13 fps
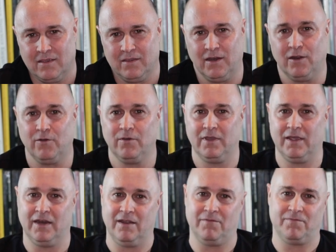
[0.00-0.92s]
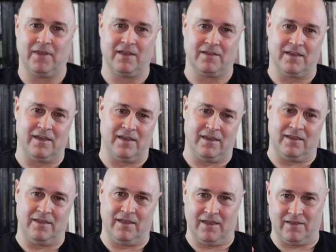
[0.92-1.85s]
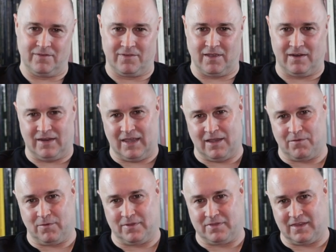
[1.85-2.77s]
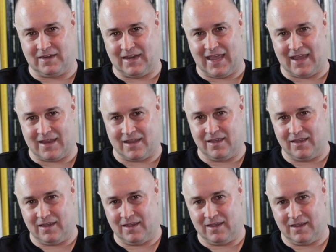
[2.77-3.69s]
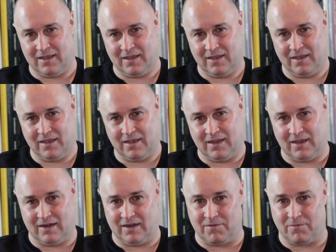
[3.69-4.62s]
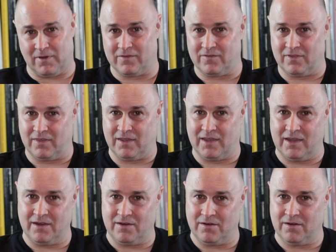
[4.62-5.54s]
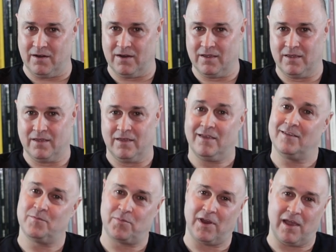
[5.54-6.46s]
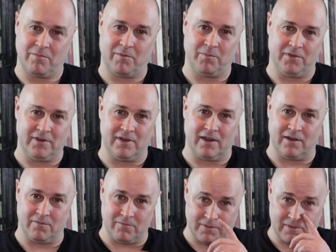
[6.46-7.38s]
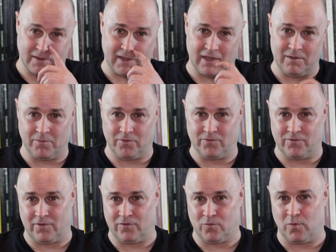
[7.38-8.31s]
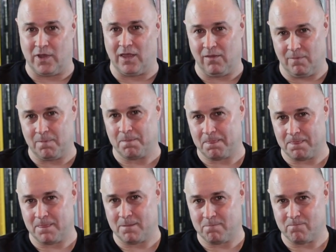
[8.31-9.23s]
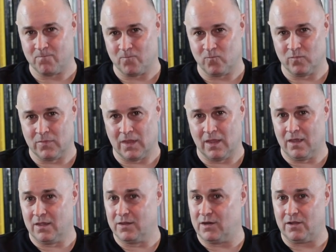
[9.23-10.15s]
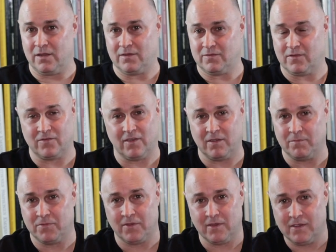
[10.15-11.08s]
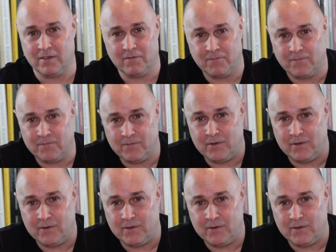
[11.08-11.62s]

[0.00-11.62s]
you know. And if that guy has done that with the DAC and the rest of the gear, he's probably done it with the cables as well. You know, it's the same thing if,